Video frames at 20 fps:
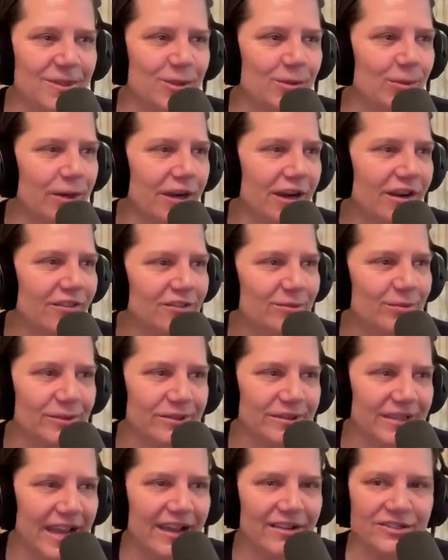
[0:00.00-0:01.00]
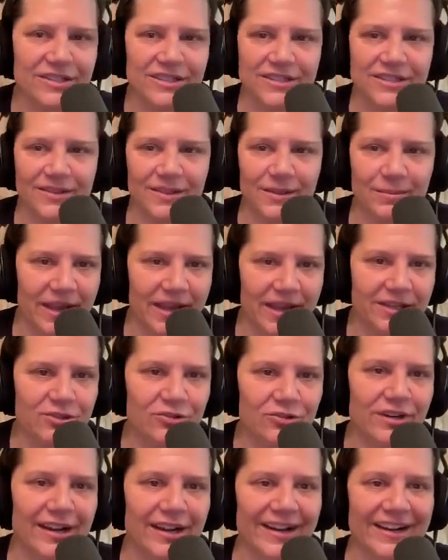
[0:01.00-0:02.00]
I'm super comfortable now just on the
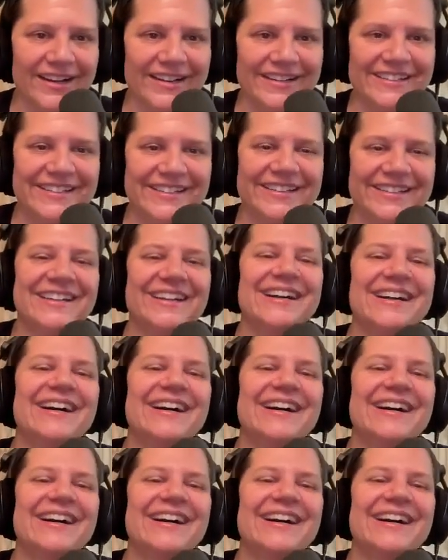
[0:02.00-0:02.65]
Patreon.